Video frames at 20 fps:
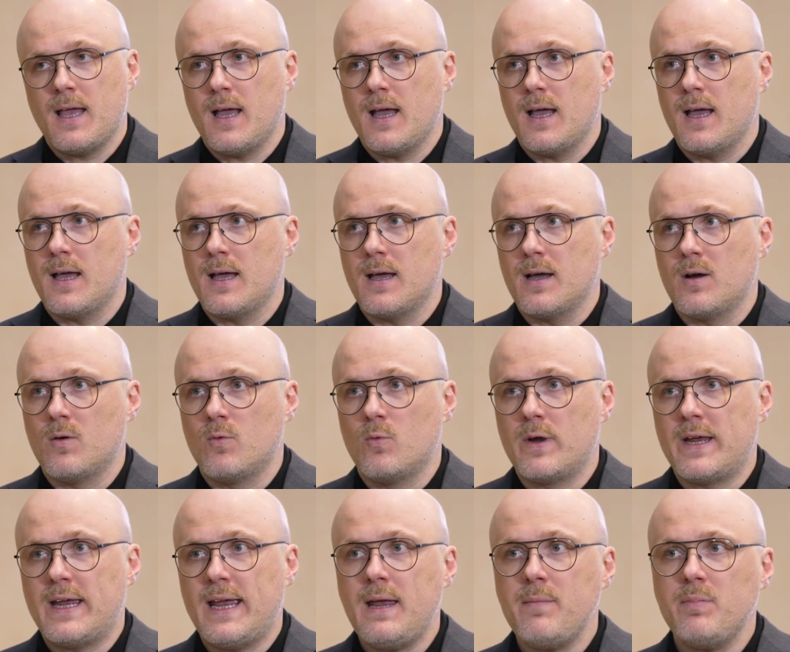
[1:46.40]

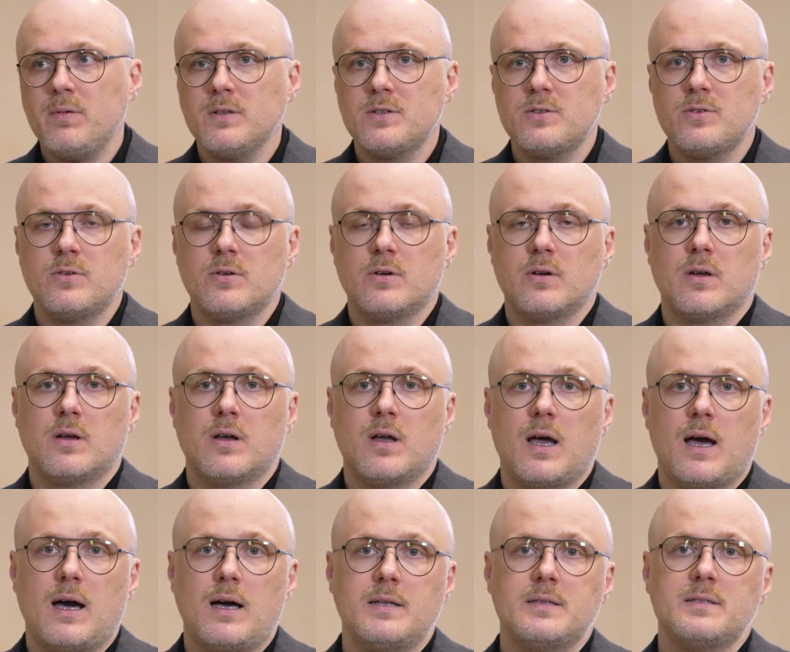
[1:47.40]
We're able to
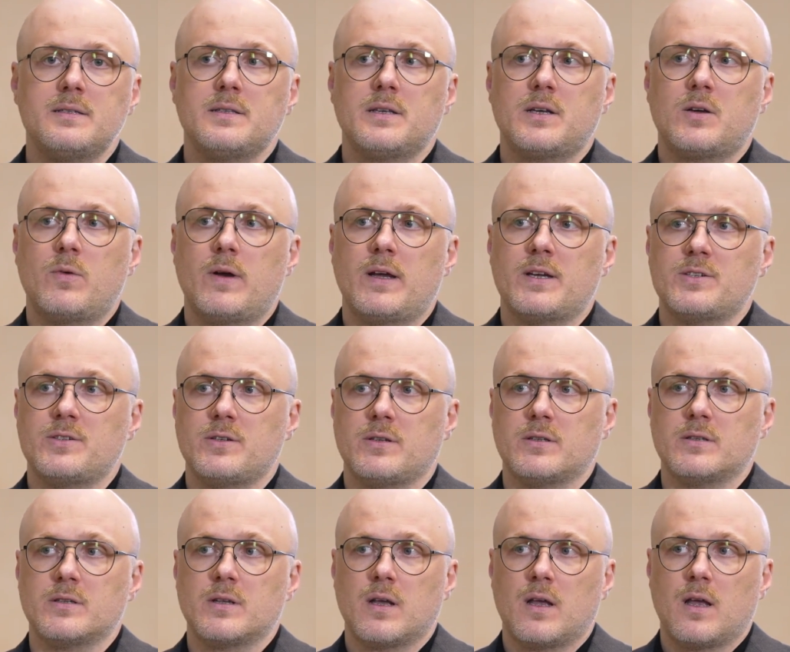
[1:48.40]
answer the
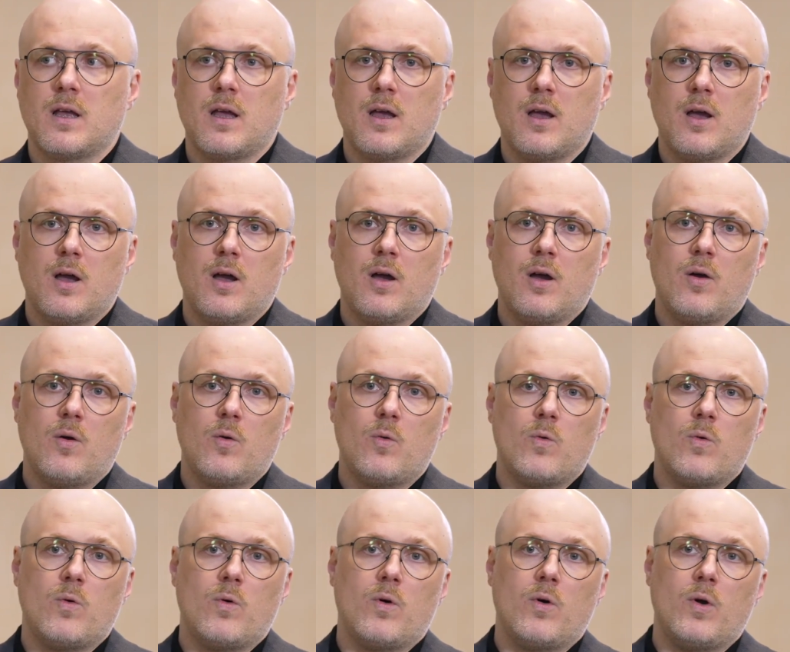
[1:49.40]
question,
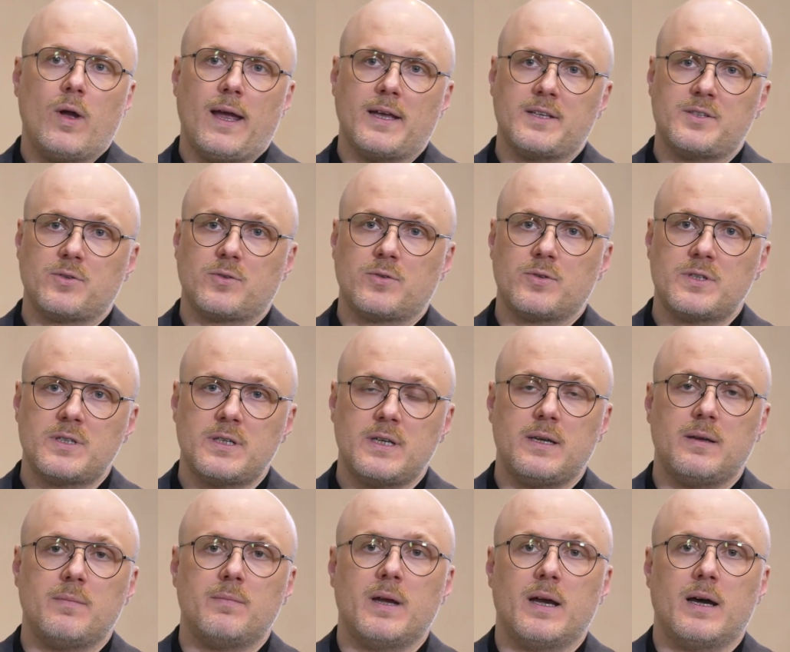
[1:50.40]
as you could
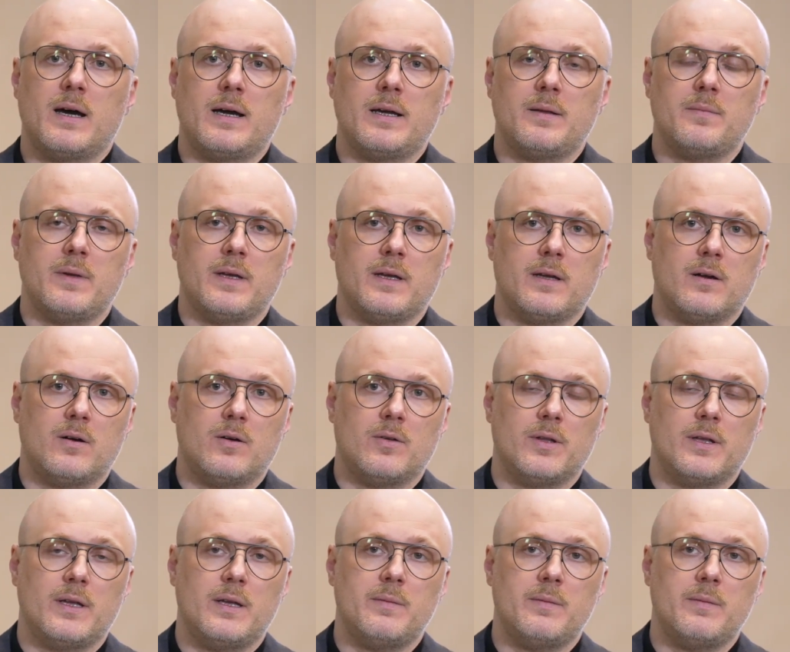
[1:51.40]
see behind me on the